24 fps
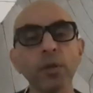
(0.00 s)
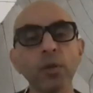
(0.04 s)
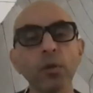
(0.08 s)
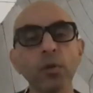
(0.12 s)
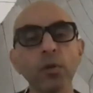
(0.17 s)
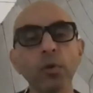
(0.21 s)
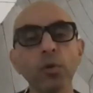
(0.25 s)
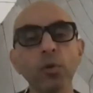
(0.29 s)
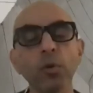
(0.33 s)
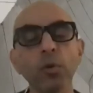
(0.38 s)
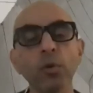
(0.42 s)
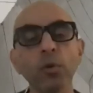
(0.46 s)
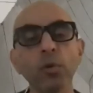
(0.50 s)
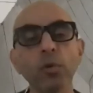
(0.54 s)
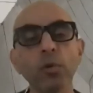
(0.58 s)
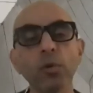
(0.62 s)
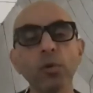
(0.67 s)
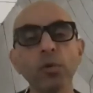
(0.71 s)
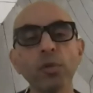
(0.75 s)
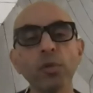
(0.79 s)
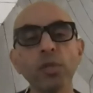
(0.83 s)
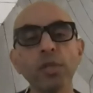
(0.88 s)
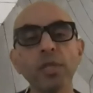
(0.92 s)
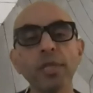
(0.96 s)

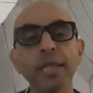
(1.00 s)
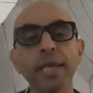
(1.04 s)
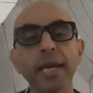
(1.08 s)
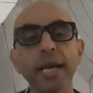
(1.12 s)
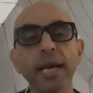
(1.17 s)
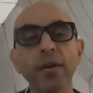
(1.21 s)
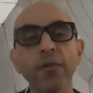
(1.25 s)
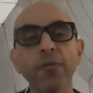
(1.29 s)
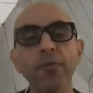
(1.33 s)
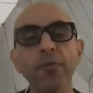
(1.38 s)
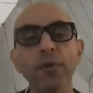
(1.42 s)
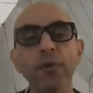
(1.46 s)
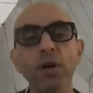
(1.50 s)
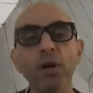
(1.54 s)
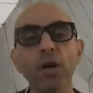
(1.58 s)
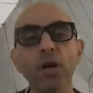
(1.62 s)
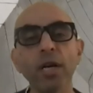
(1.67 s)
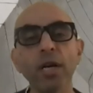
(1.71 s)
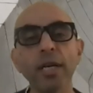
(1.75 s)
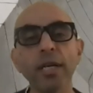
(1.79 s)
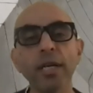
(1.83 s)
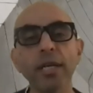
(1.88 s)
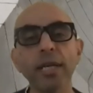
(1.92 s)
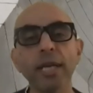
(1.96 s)
whose care for
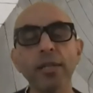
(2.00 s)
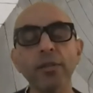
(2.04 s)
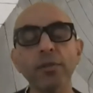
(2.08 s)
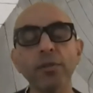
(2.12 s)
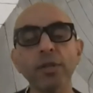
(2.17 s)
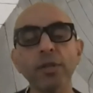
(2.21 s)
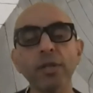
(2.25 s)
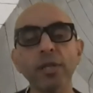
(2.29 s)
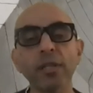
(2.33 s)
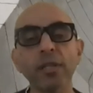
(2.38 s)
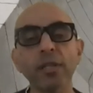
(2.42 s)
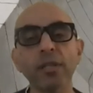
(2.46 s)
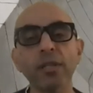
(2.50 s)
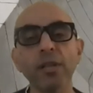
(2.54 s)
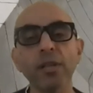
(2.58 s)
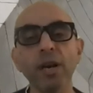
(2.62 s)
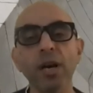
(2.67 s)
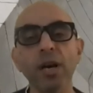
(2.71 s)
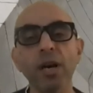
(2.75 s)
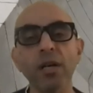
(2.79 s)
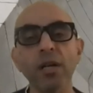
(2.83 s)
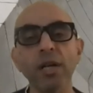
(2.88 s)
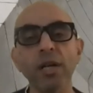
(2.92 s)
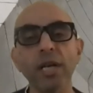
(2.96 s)
architecture is
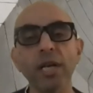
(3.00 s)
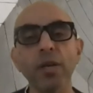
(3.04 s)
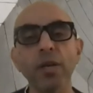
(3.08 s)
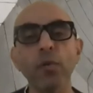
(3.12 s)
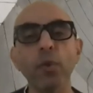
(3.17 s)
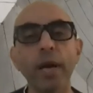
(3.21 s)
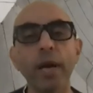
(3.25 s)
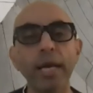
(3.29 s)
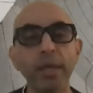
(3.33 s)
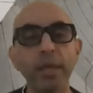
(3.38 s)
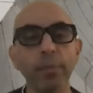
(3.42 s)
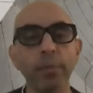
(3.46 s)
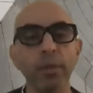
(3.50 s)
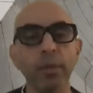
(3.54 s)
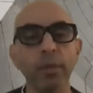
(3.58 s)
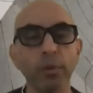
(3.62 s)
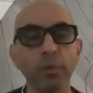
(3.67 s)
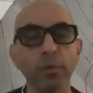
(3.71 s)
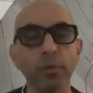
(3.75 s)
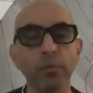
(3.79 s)
not equatable